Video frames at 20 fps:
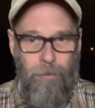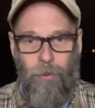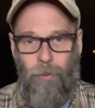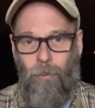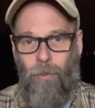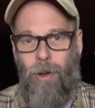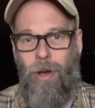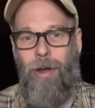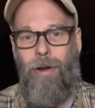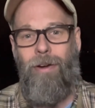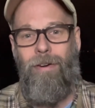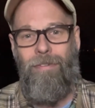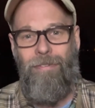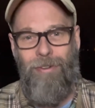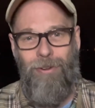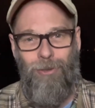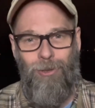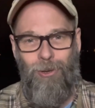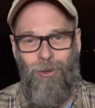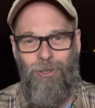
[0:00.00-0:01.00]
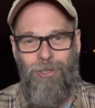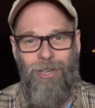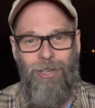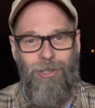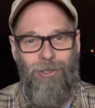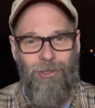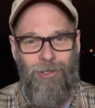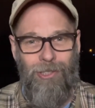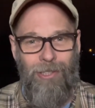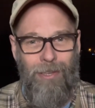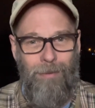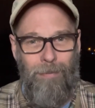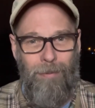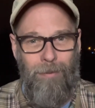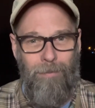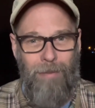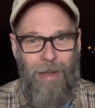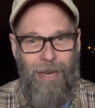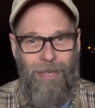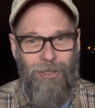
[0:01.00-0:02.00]
your water filters in your
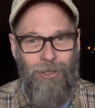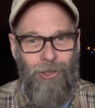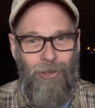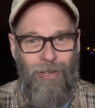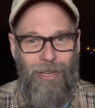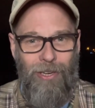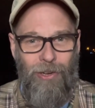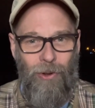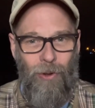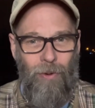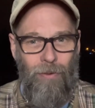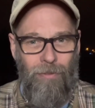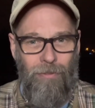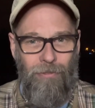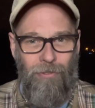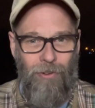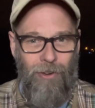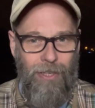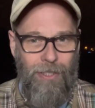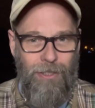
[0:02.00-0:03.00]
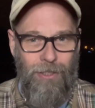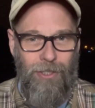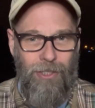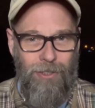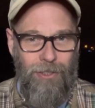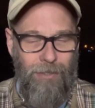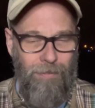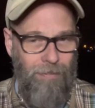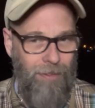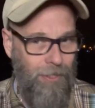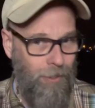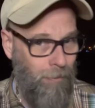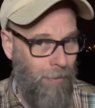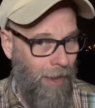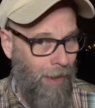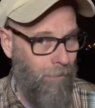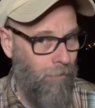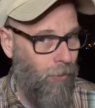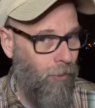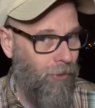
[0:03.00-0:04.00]
sleeping bag so they don't freeze, because if these
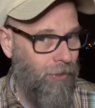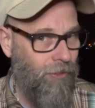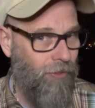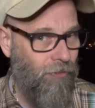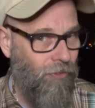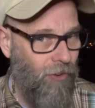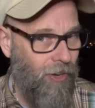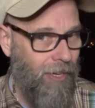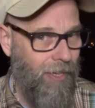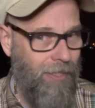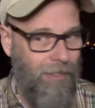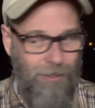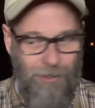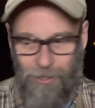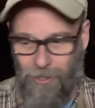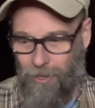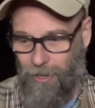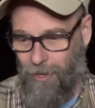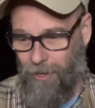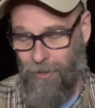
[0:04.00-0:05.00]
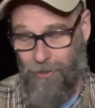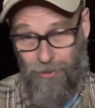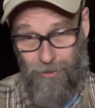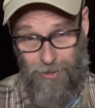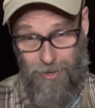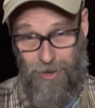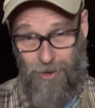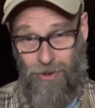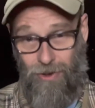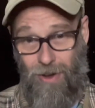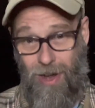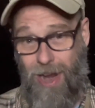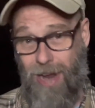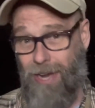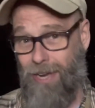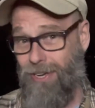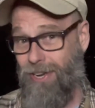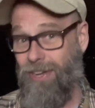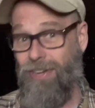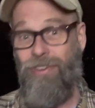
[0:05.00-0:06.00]
bad boys freeze, they're going to
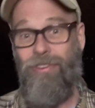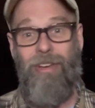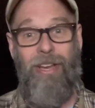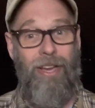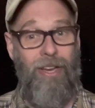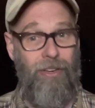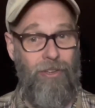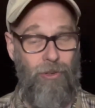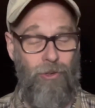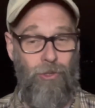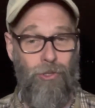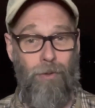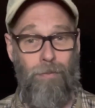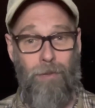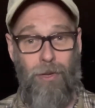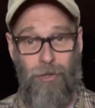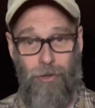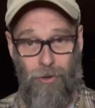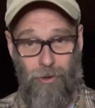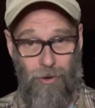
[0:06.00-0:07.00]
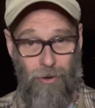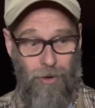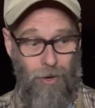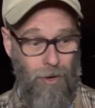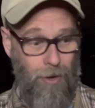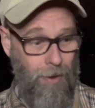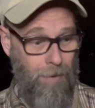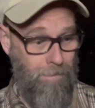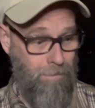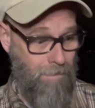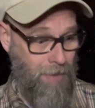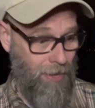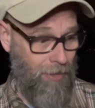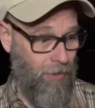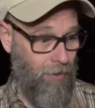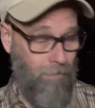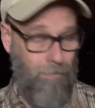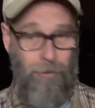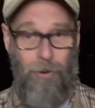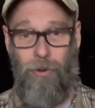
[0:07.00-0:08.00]
crack, and then you can't use them. Then your
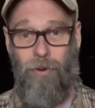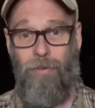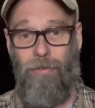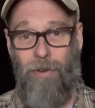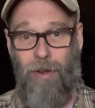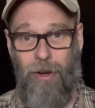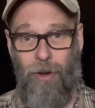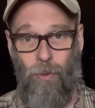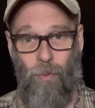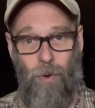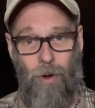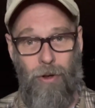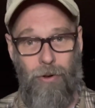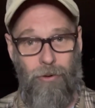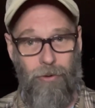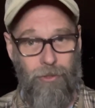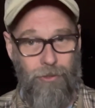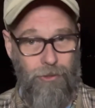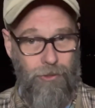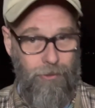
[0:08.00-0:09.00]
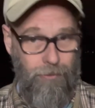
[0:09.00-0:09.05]
method of purifying water is,